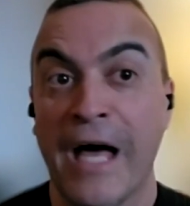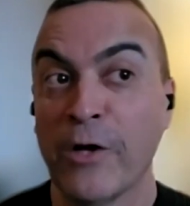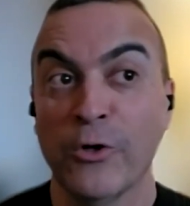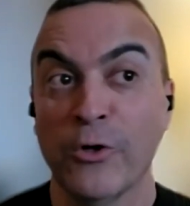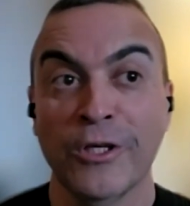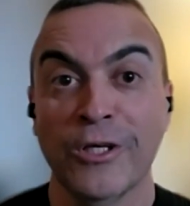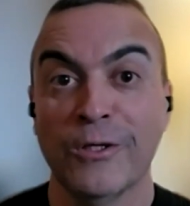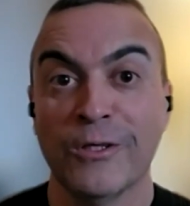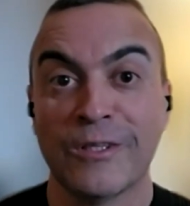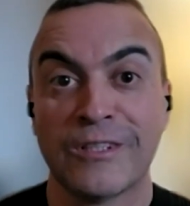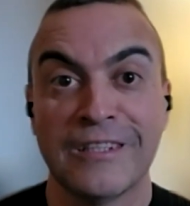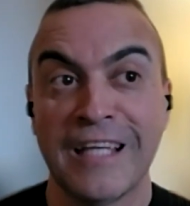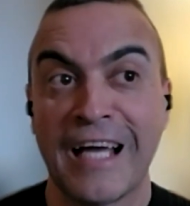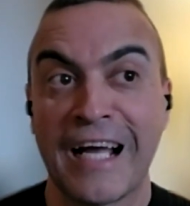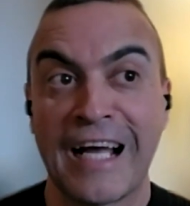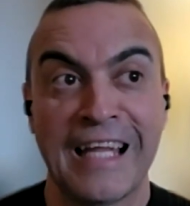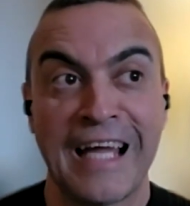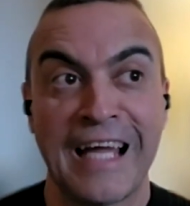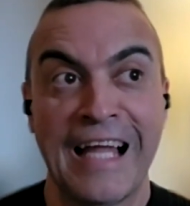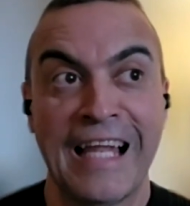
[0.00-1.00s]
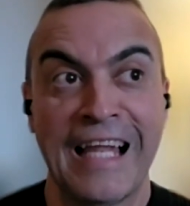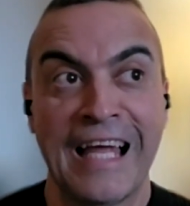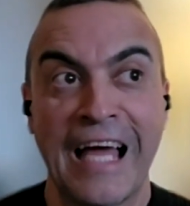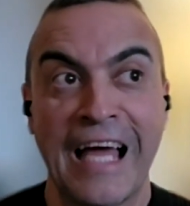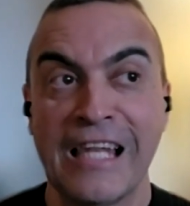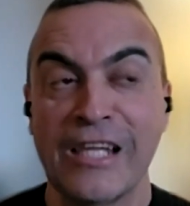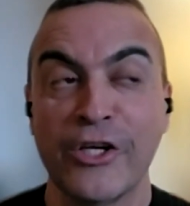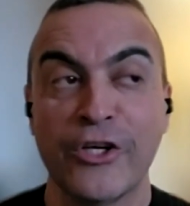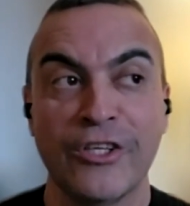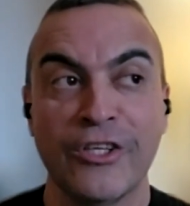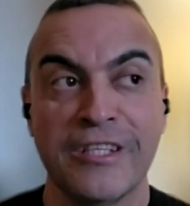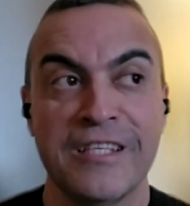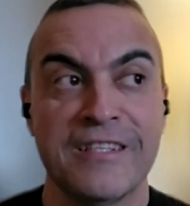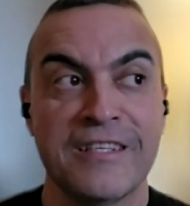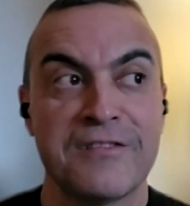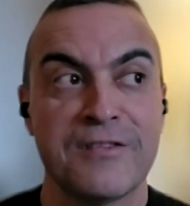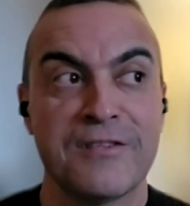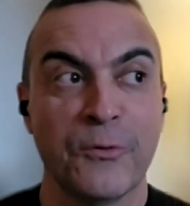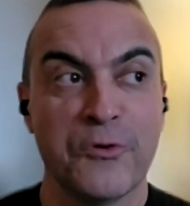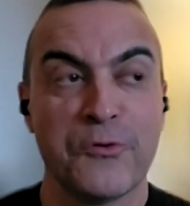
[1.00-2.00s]
I don't know. Like, I literally
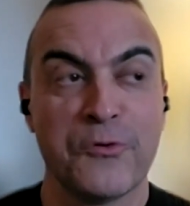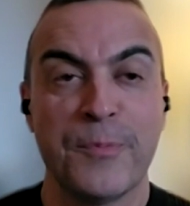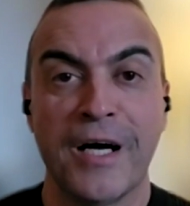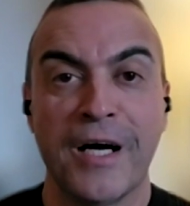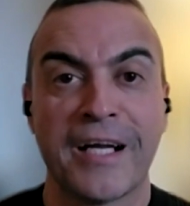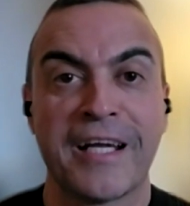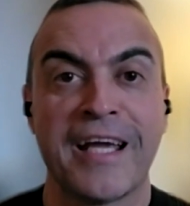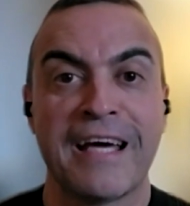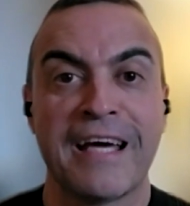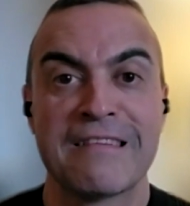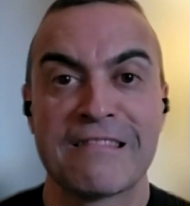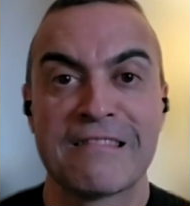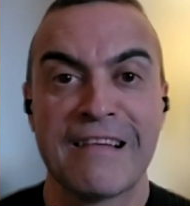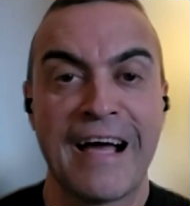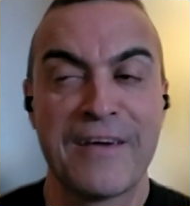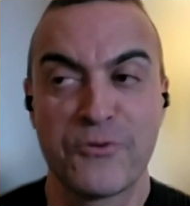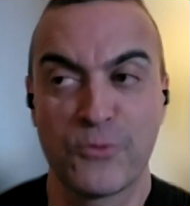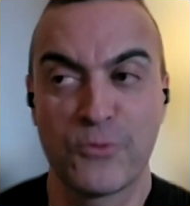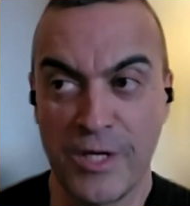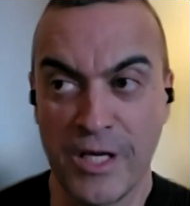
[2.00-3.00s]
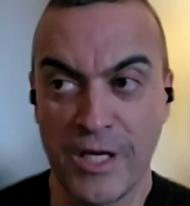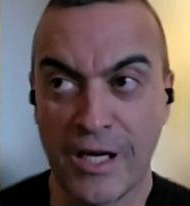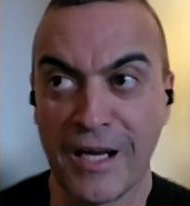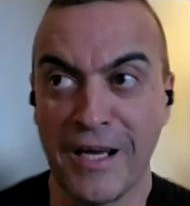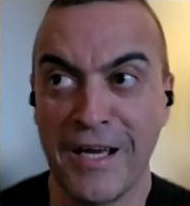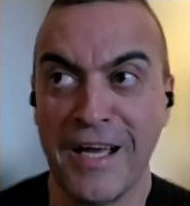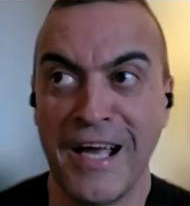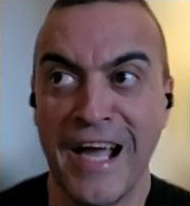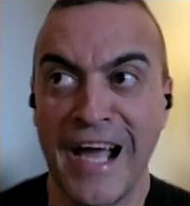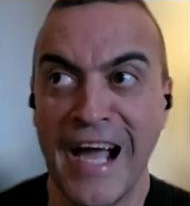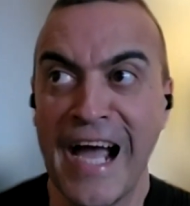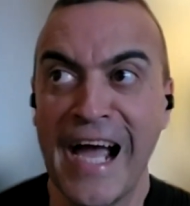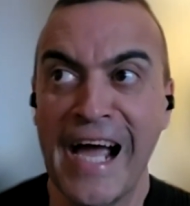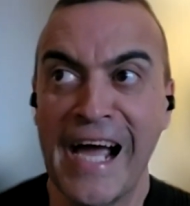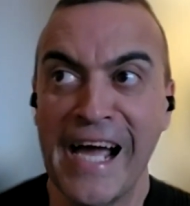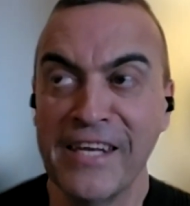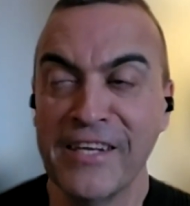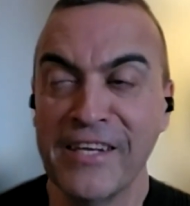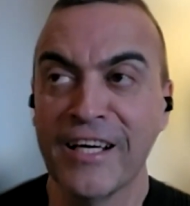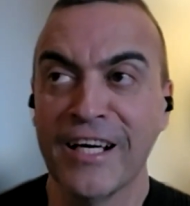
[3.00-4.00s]
did someone's podcast last week,
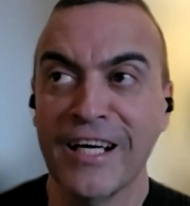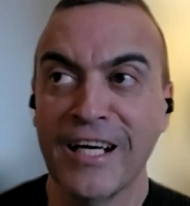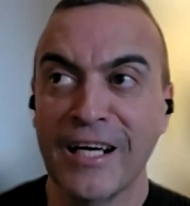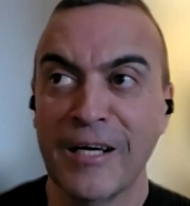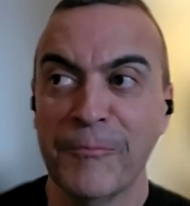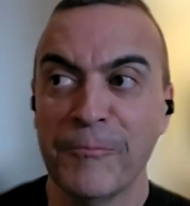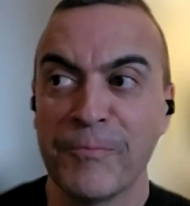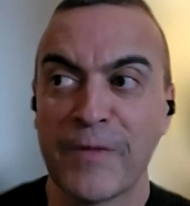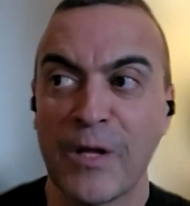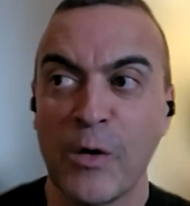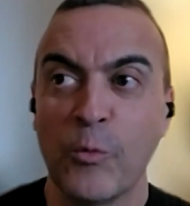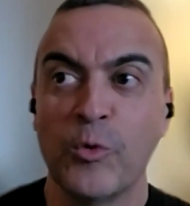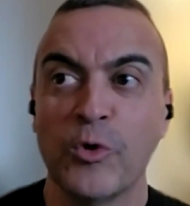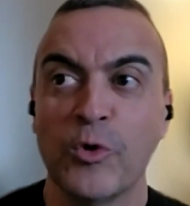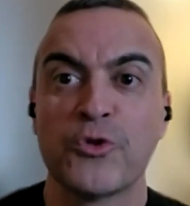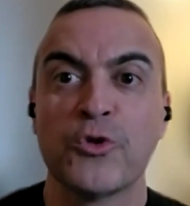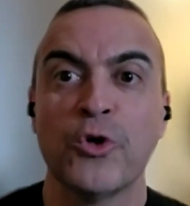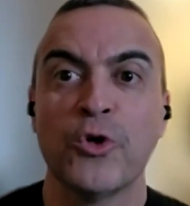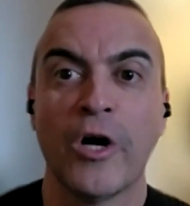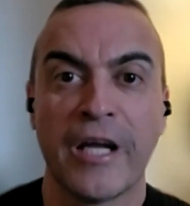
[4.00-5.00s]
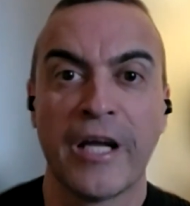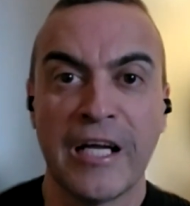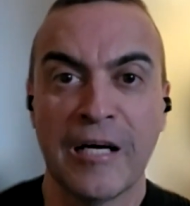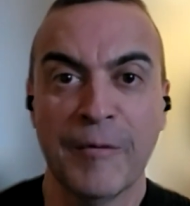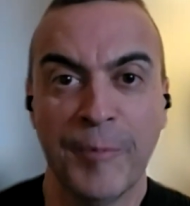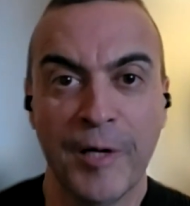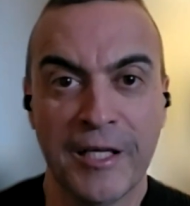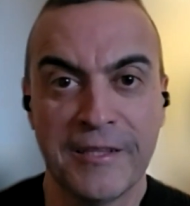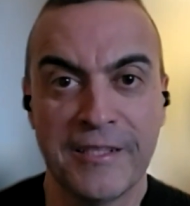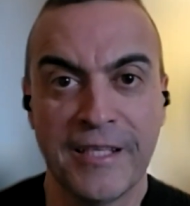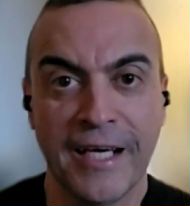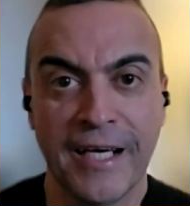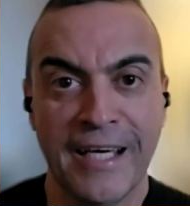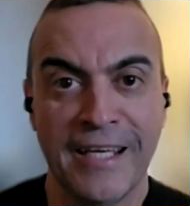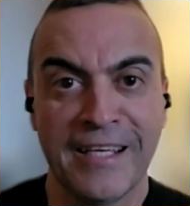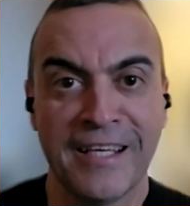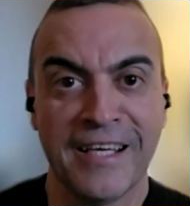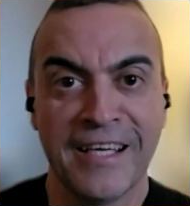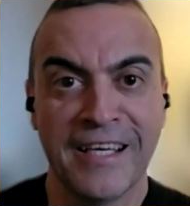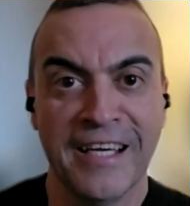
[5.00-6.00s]
and we were talking about
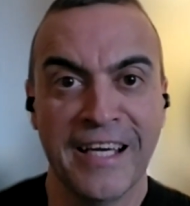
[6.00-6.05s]
that.